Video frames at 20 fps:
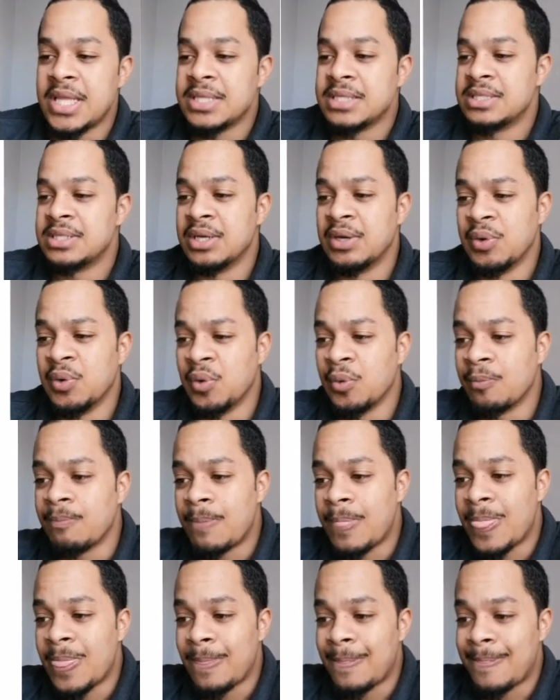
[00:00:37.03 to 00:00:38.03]
So
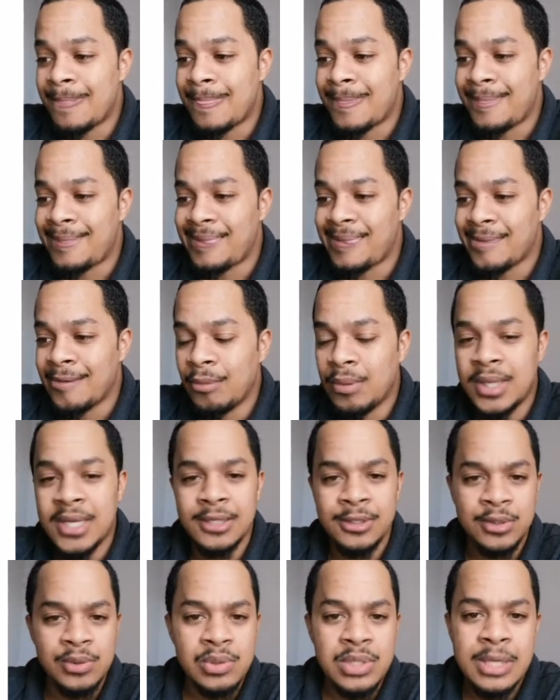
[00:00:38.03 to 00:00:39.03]
we
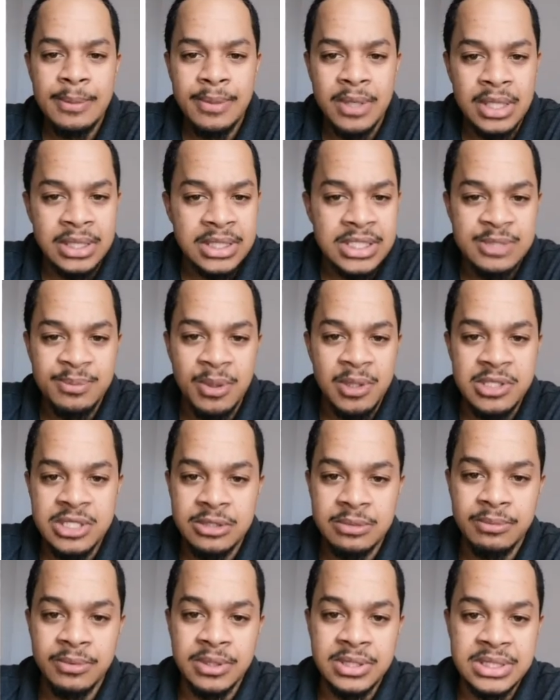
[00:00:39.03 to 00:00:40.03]
can talk about
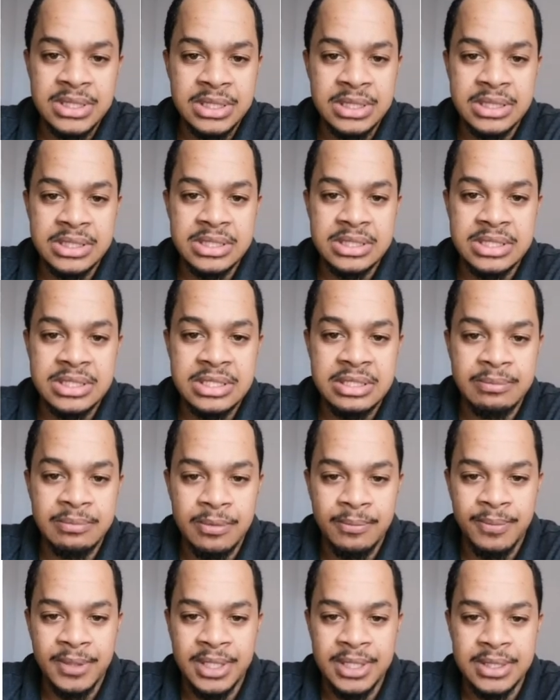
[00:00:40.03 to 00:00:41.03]
responsible
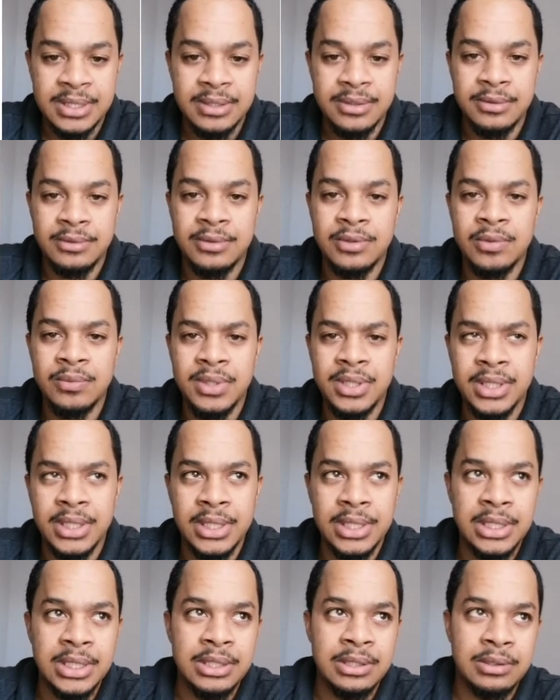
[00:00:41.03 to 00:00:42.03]
citizenship, but do we
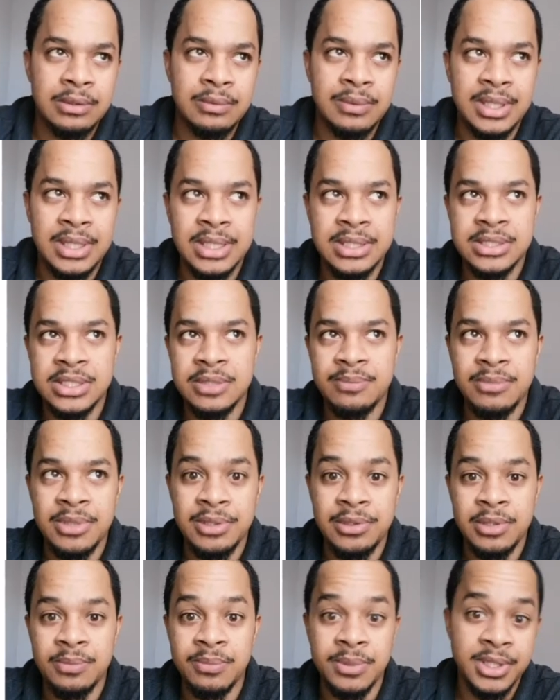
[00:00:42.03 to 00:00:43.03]
really know what does it
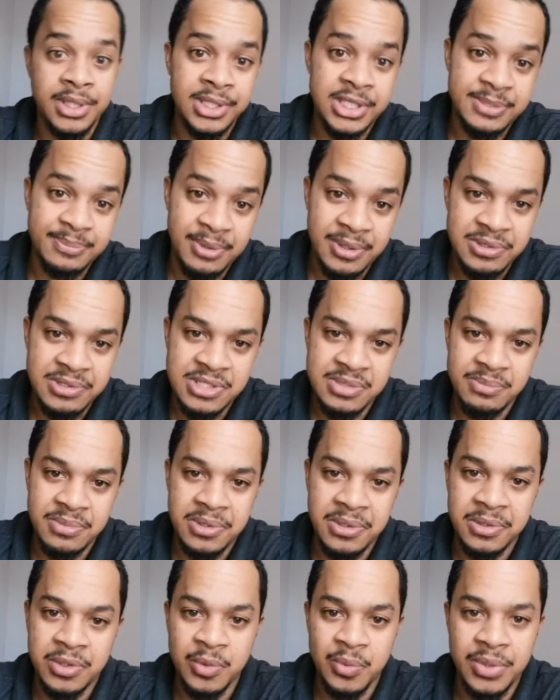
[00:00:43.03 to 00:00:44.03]
mean to be
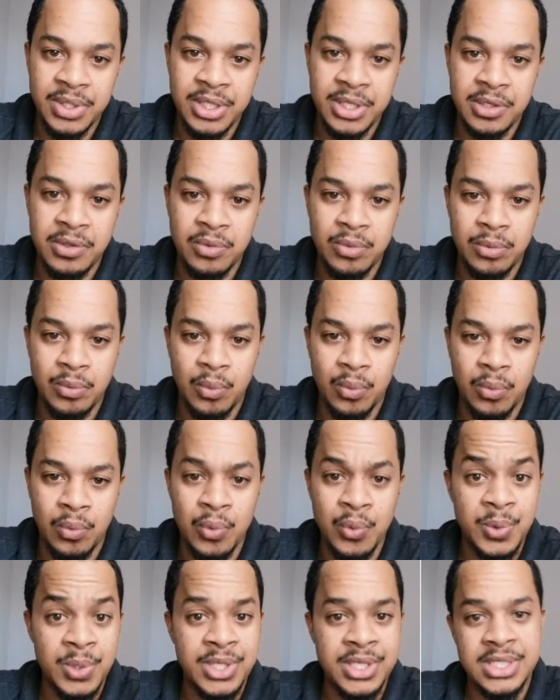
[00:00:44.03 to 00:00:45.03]
responsible? Do we know
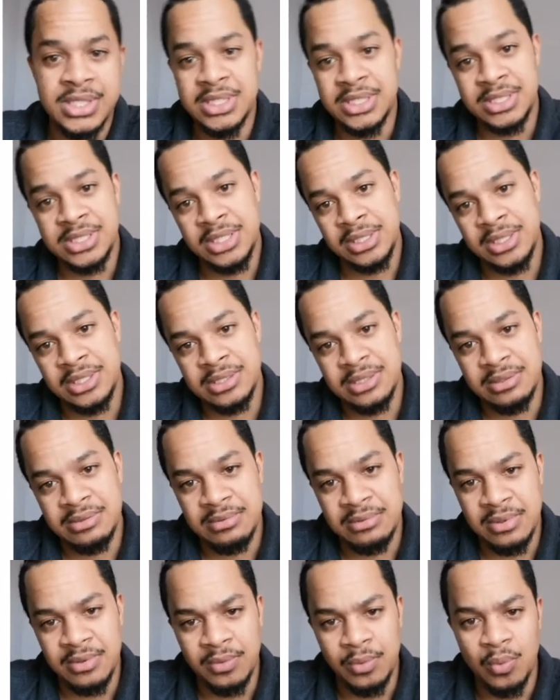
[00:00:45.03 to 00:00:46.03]
who is a
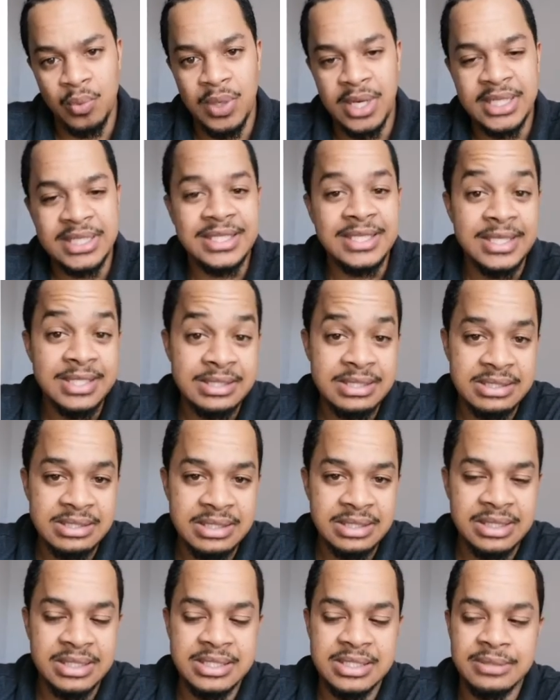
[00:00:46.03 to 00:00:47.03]
citizen or what is a
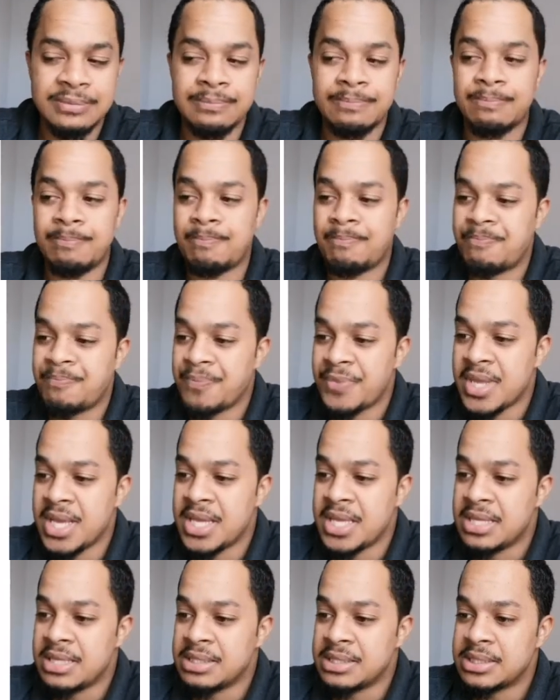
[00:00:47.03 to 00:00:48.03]
citizen?
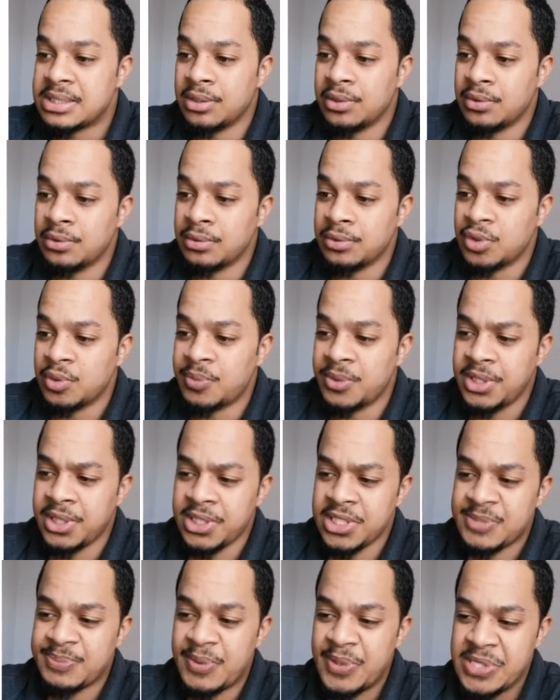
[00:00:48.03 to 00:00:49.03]
So to be
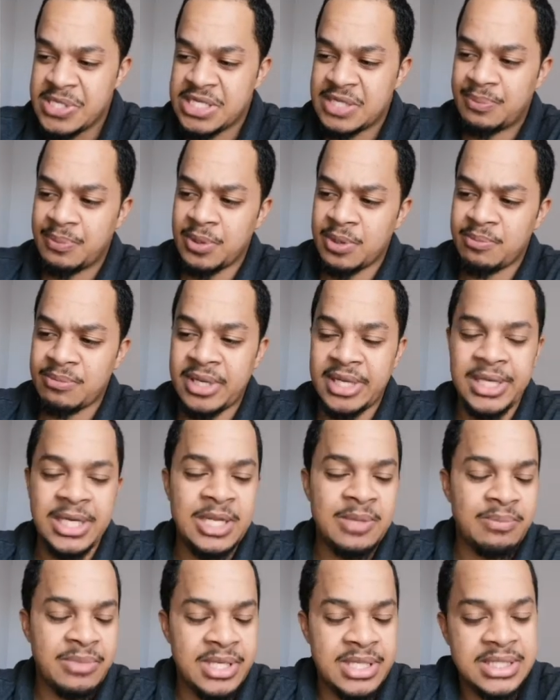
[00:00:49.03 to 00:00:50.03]
responsible
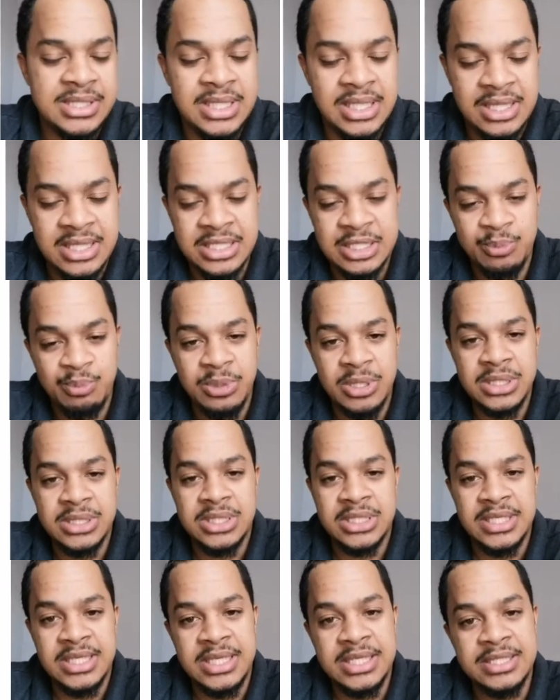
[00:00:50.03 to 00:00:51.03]
mainly means that this
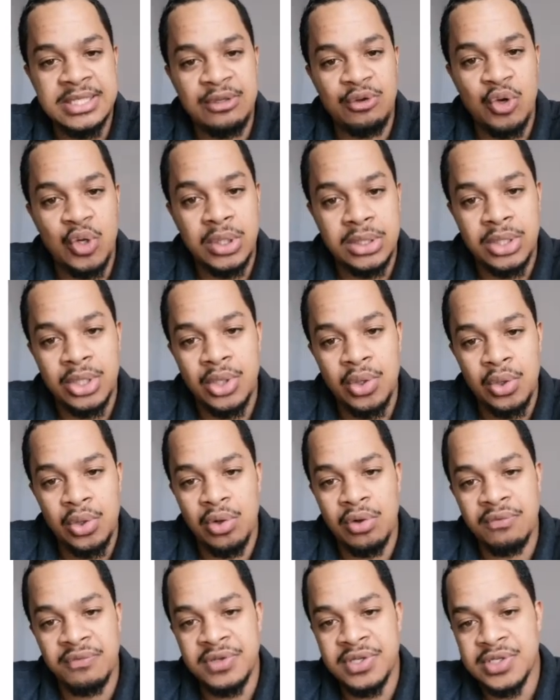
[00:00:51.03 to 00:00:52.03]
person is in
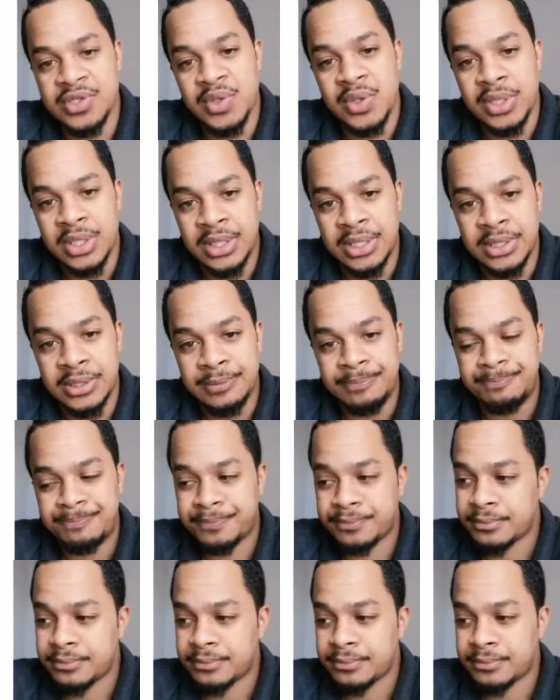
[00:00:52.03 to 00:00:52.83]
control of his or her